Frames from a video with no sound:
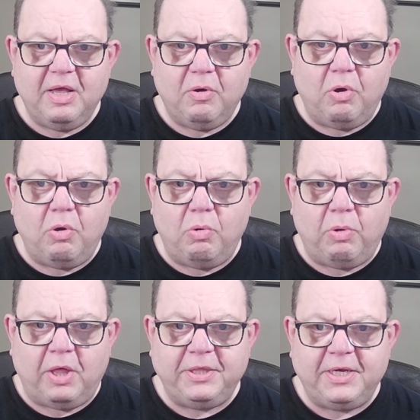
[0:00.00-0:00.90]
oh,
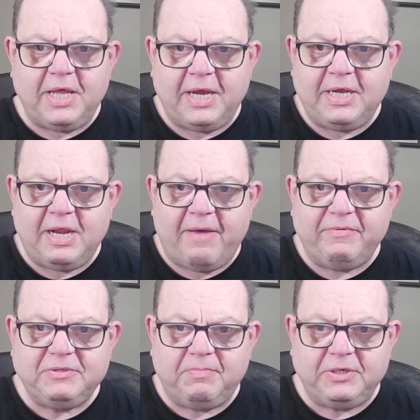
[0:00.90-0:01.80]
well then I could have
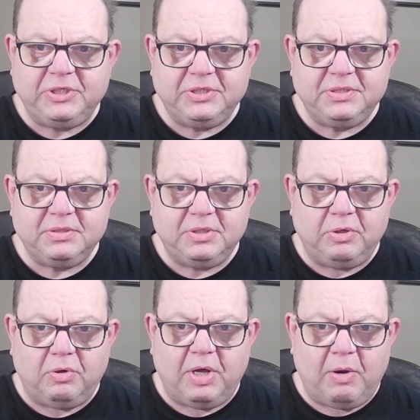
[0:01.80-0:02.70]
as much as
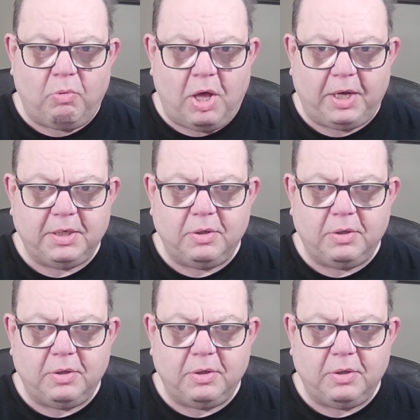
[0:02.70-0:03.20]
I want.